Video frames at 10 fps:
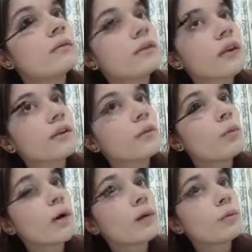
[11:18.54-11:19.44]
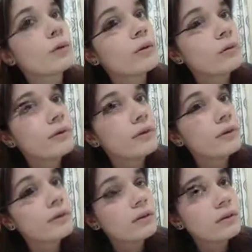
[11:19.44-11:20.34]
It's also waterproof.
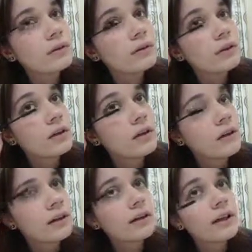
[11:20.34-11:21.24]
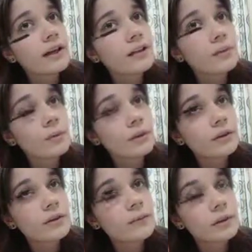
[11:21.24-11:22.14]
In case you're one of
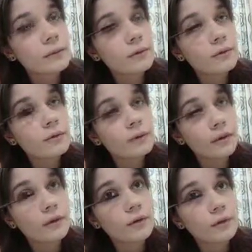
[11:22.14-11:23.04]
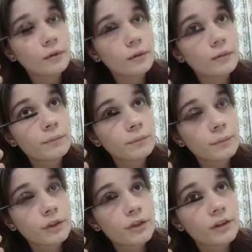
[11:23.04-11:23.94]
those people, you know, who
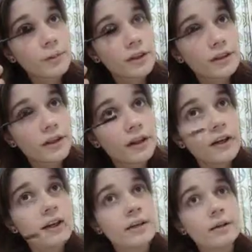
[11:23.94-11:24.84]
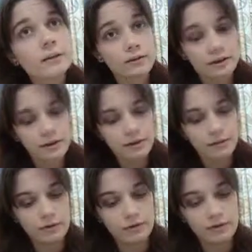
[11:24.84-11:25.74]
puts on your mascara and then
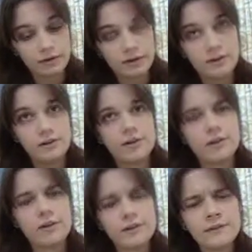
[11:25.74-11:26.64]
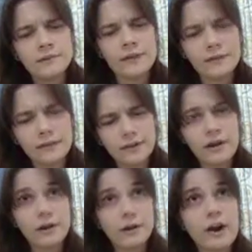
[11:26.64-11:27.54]
wants to have a
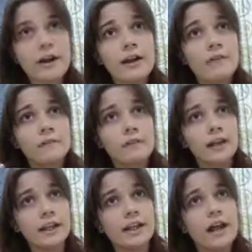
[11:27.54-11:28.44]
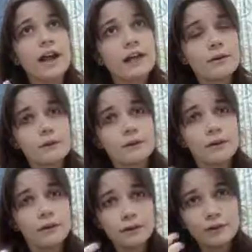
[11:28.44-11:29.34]
crying fit and
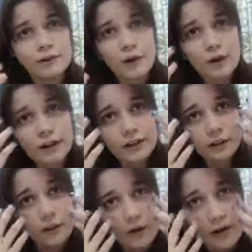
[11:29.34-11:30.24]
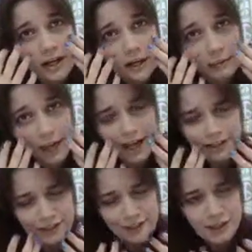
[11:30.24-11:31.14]
you know what, you're crying black
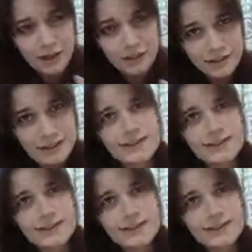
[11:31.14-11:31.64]
tears.